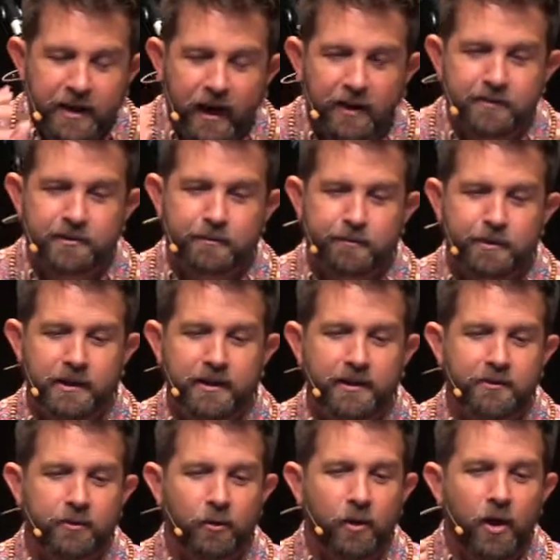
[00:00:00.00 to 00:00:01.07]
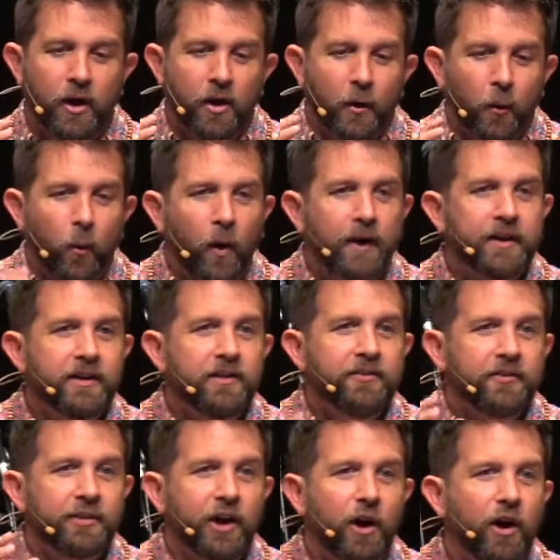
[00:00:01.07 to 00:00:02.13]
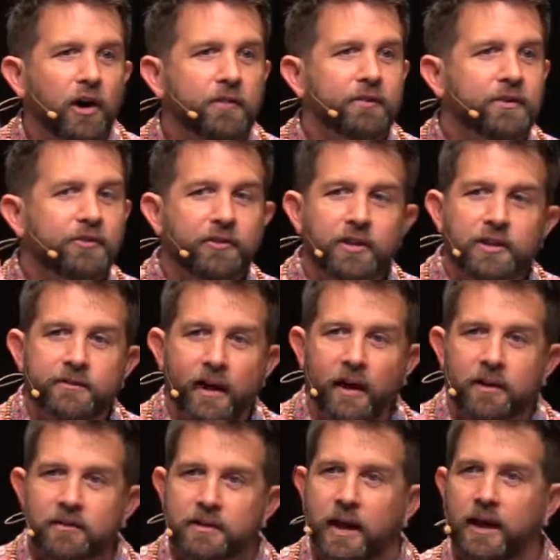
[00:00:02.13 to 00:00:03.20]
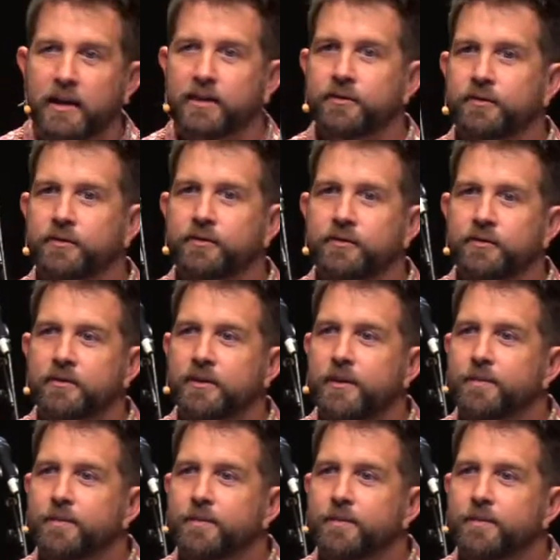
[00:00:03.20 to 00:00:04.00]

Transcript: contemplate what is the harvest of our lives,